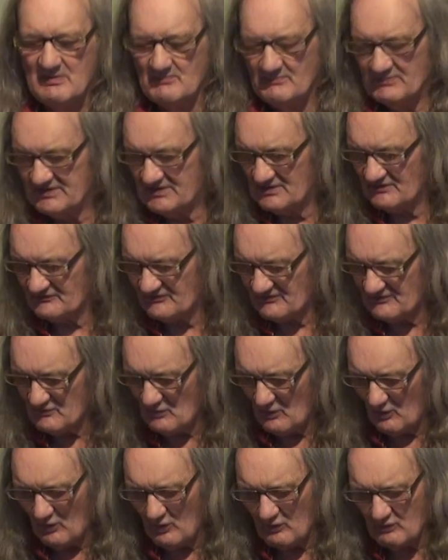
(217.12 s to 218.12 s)
because in
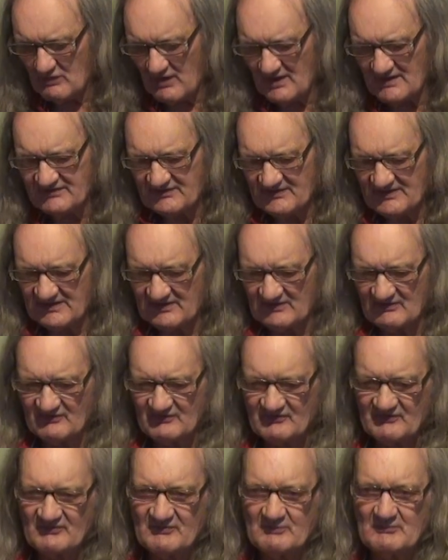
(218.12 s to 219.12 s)
all writings,
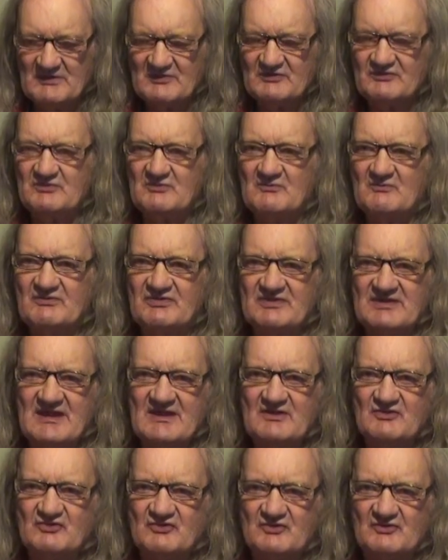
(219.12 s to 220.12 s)
especially with the
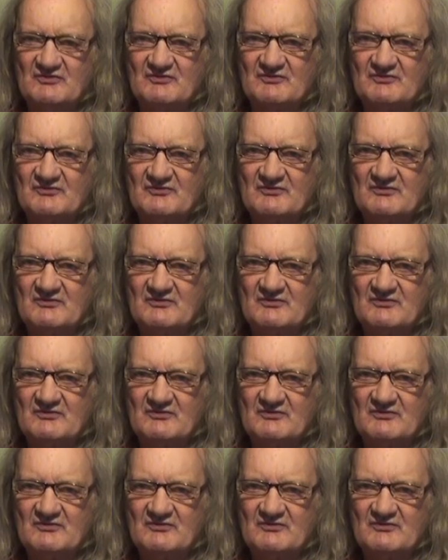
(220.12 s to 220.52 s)
ancients,